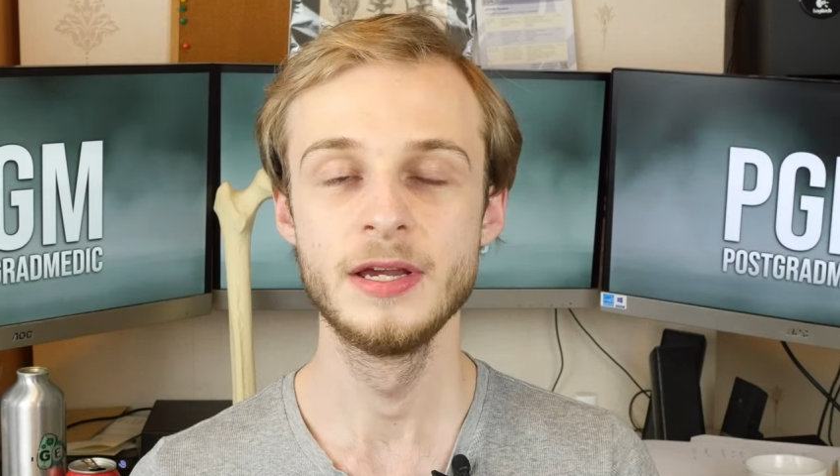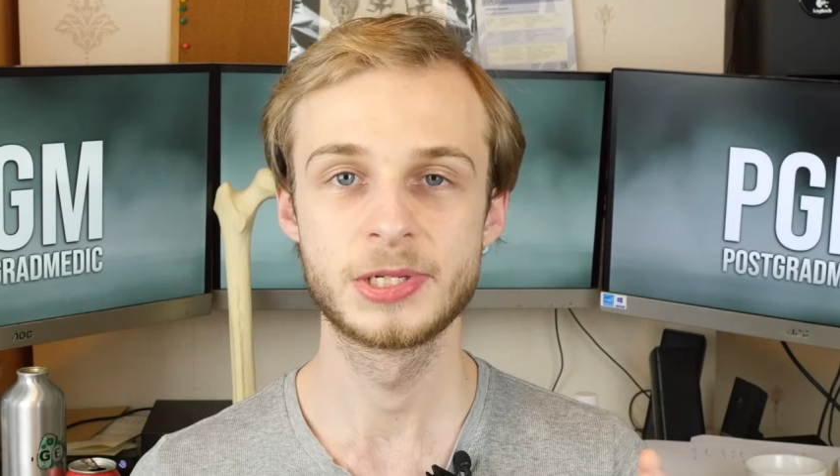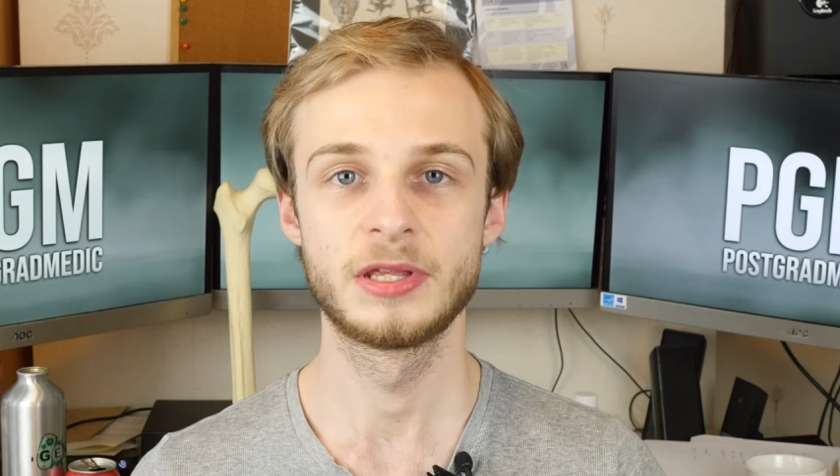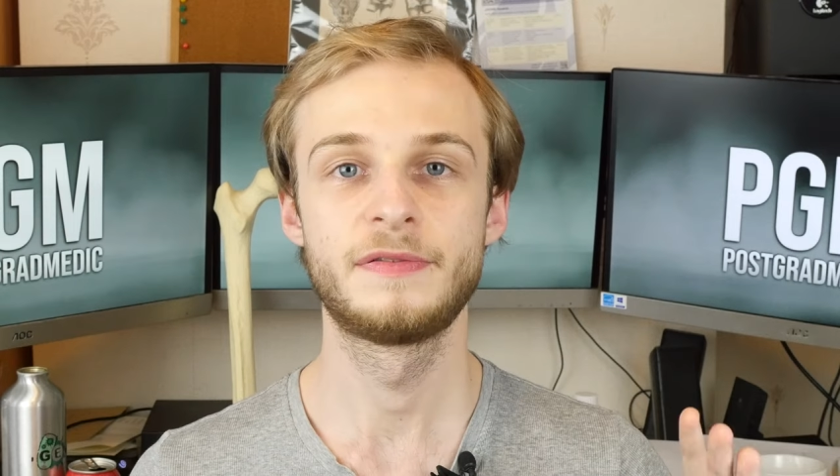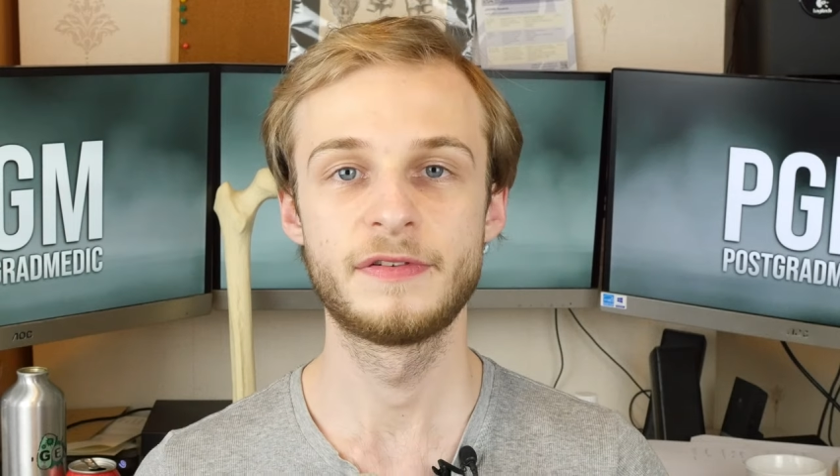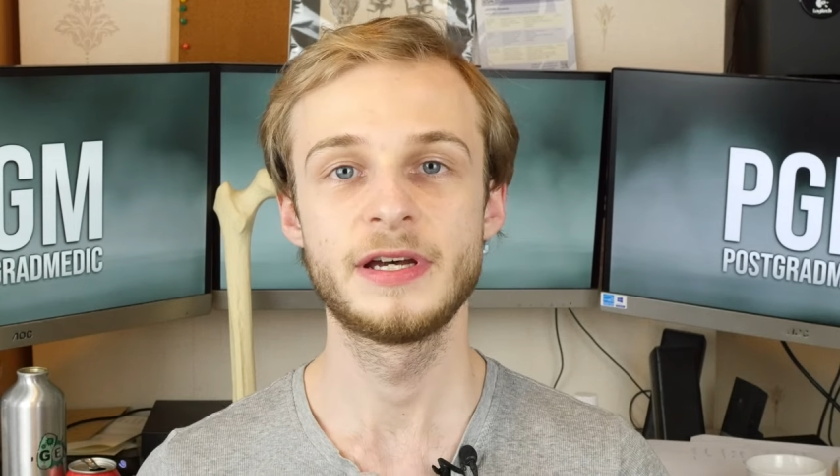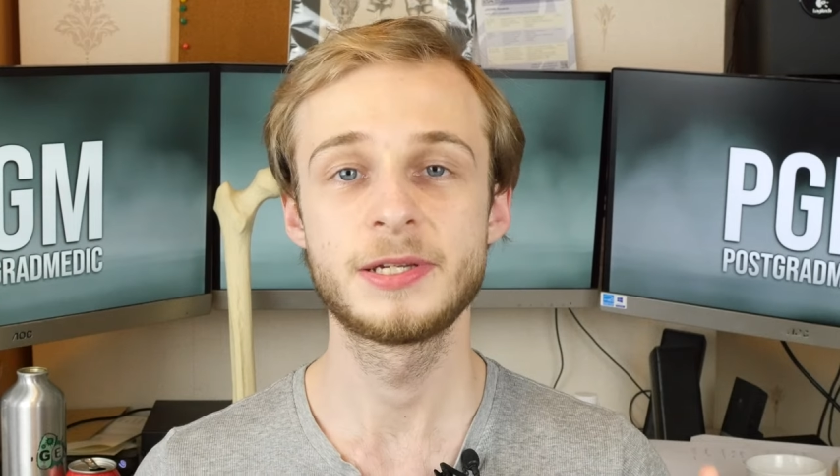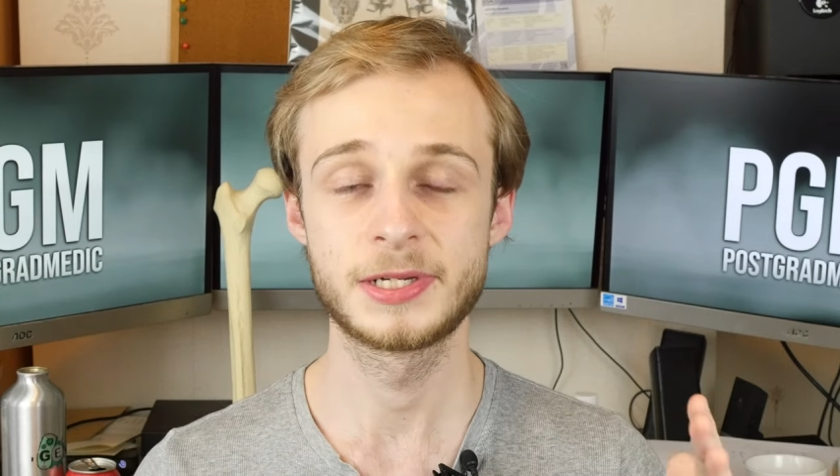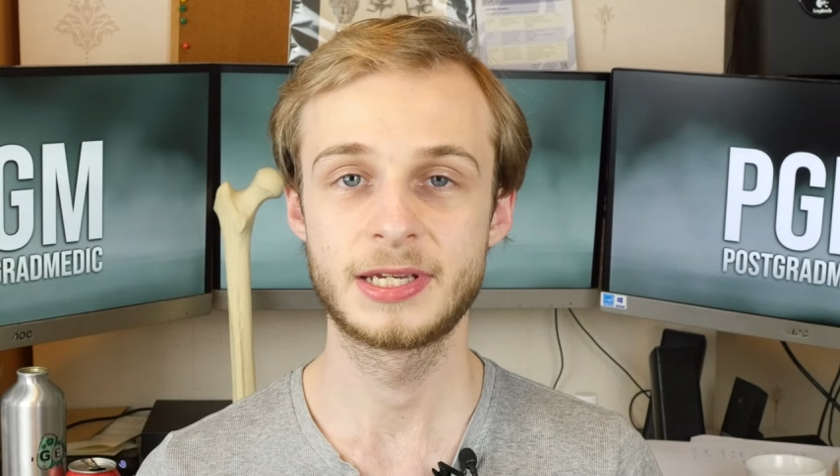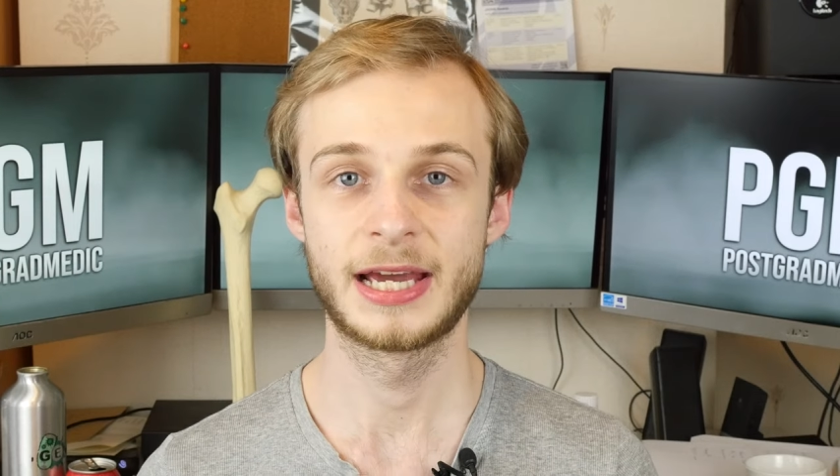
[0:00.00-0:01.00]
So the
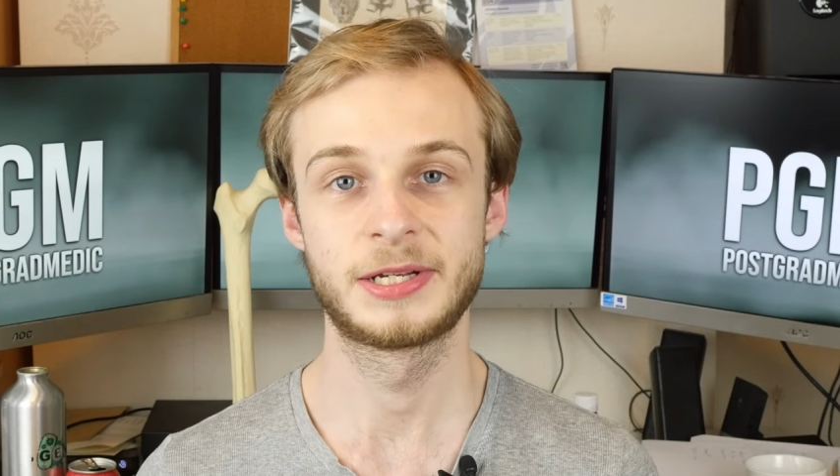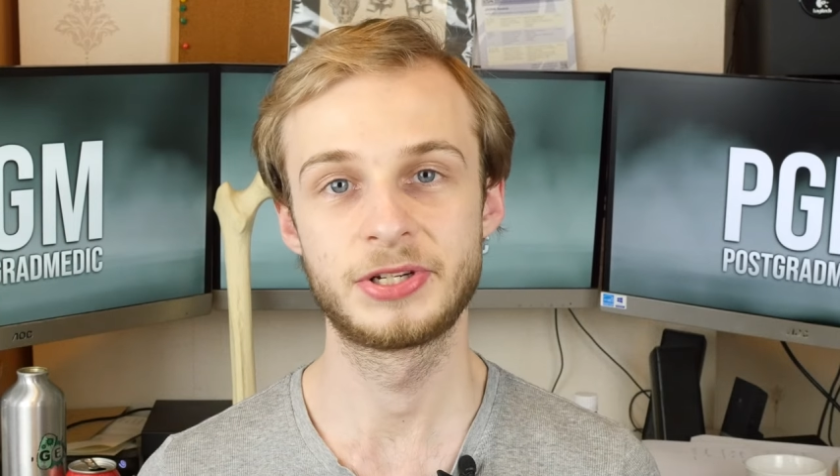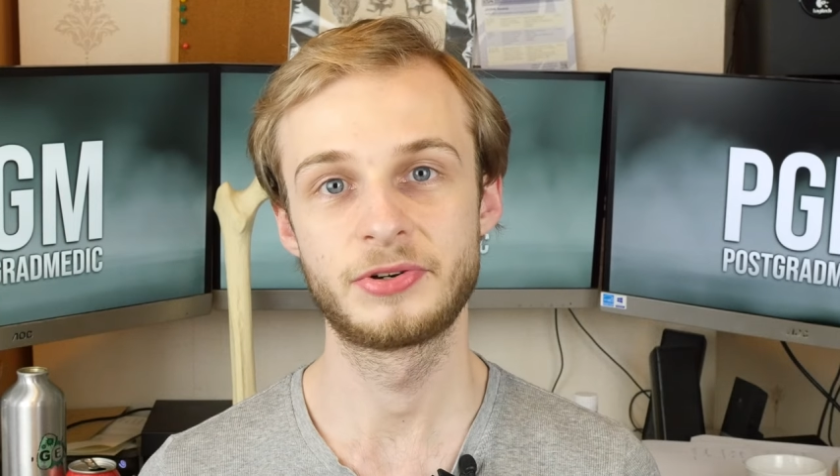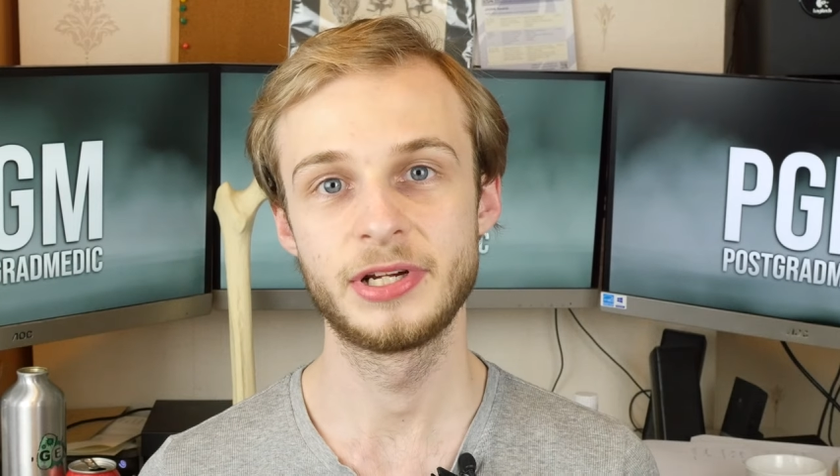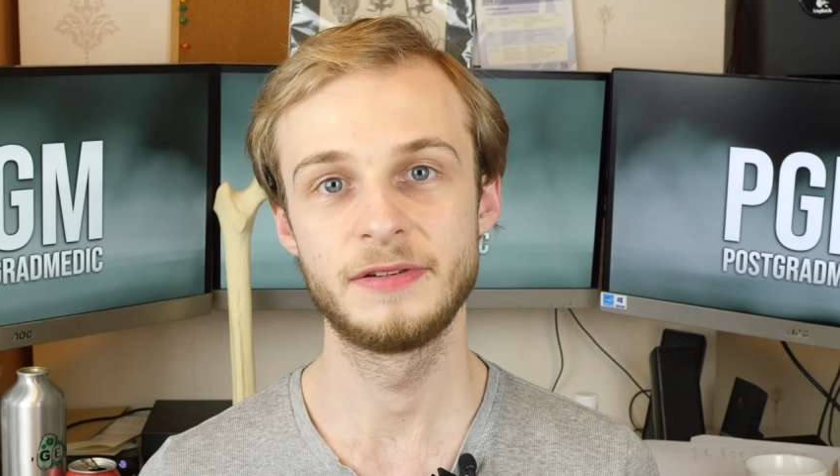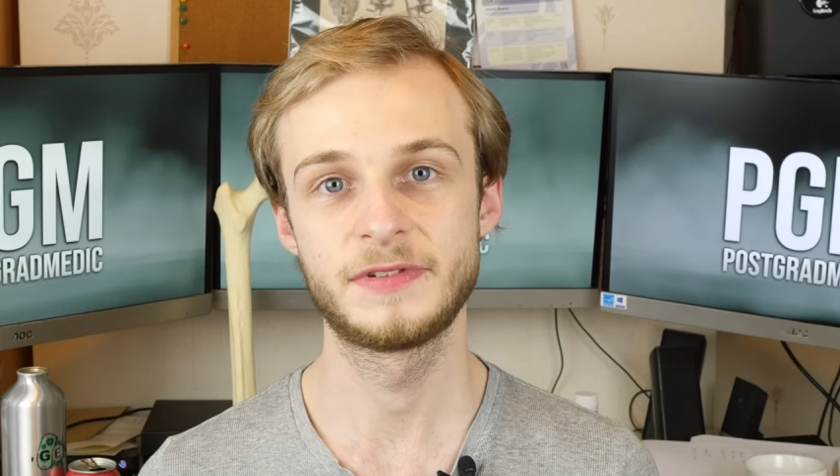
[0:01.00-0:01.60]
first category of